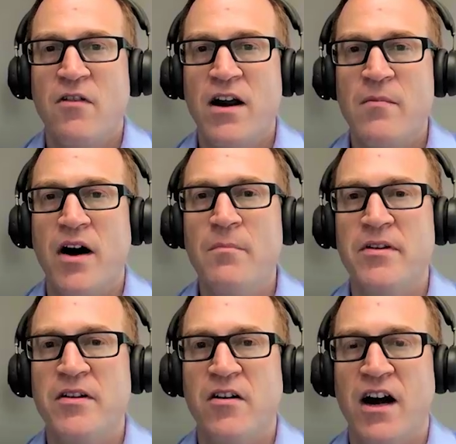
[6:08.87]
ramp up
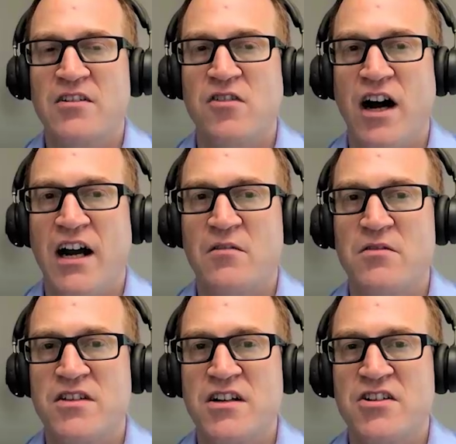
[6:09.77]
your actual
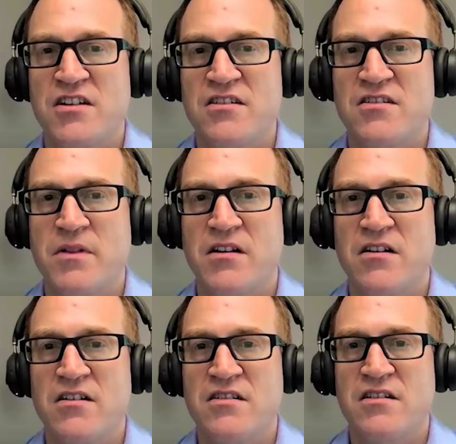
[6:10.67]
acquisitions
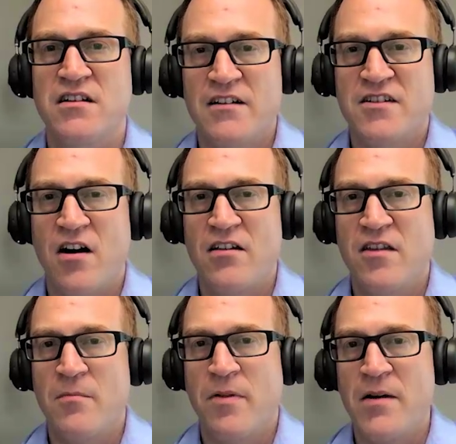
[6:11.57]
because
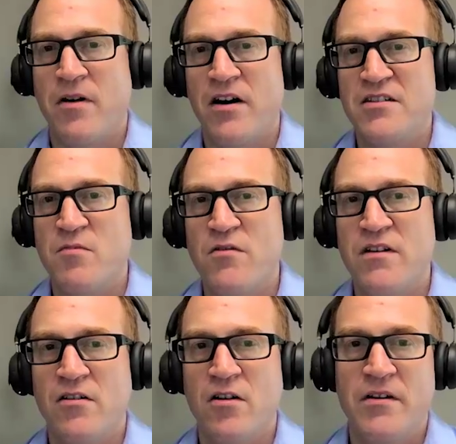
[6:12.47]
the pipeline's moving
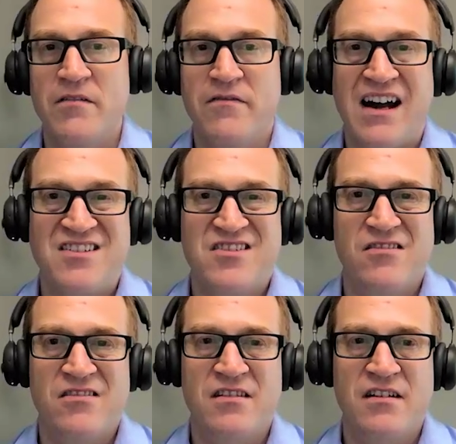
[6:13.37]
a little bit
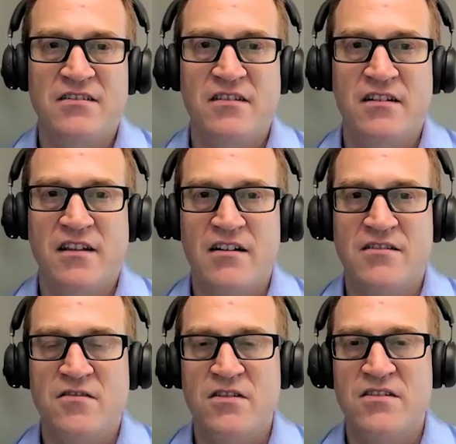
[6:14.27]
faster and things like that.
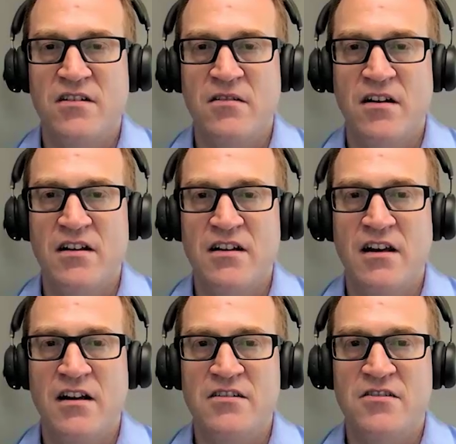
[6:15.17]
So
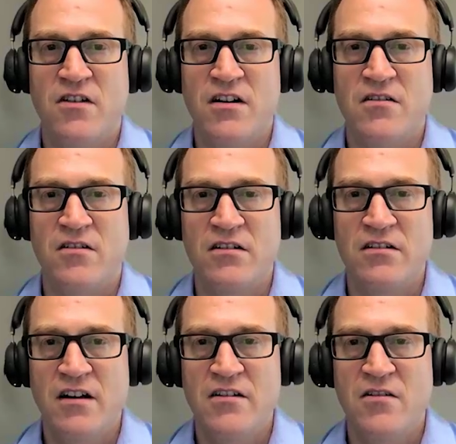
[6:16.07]
it is critical
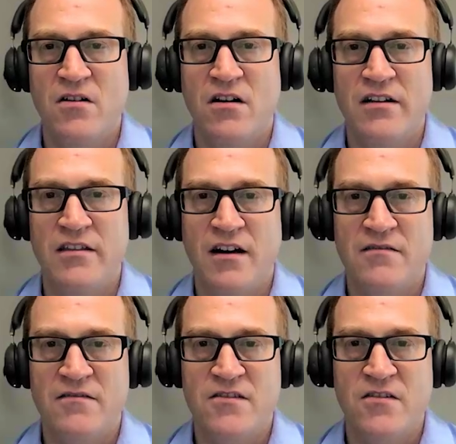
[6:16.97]
that you align that
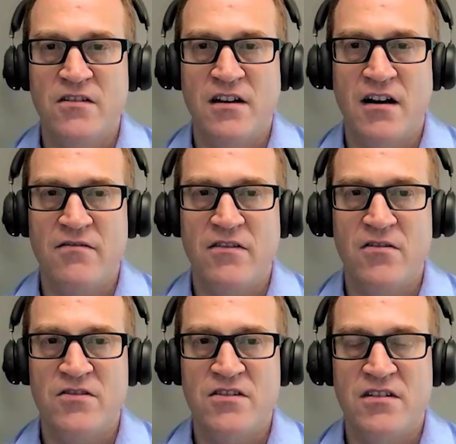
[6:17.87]
so you can have
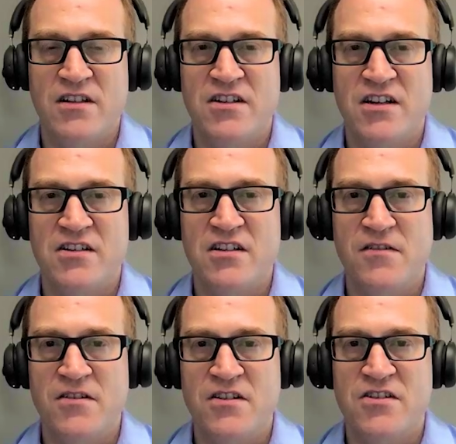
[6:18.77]
those decisions
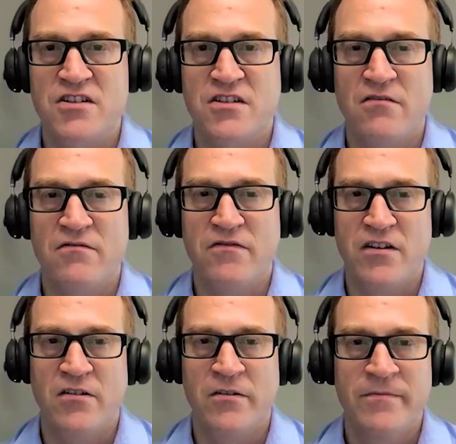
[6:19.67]
versus just gut
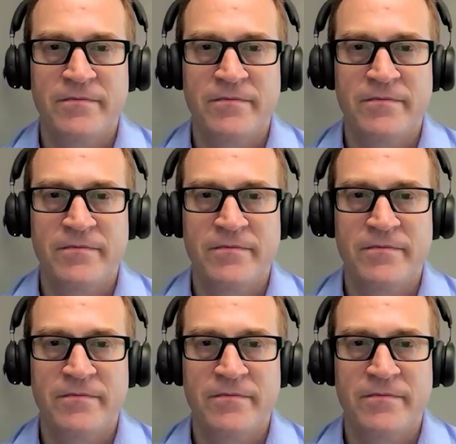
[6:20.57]
feel.